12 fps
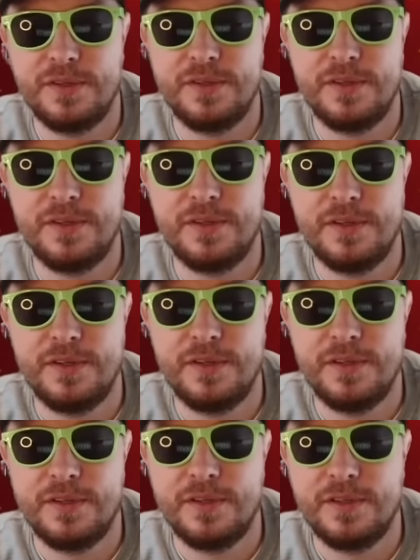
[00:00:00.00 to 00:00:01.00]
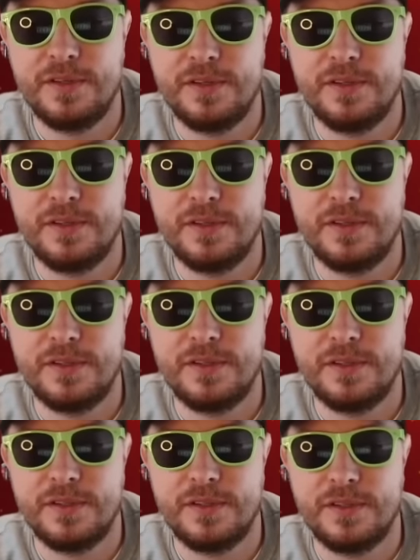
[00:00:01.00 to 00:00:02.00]

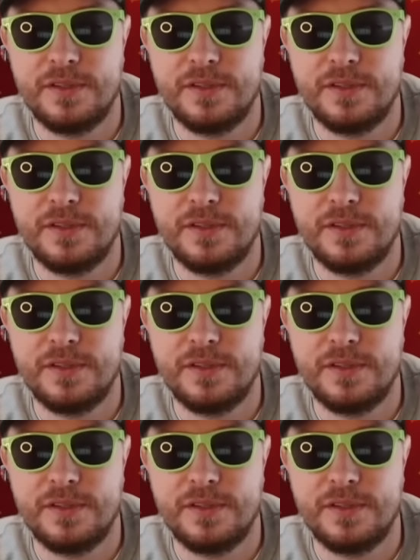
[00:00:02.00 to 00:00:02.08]
Nobody speaks.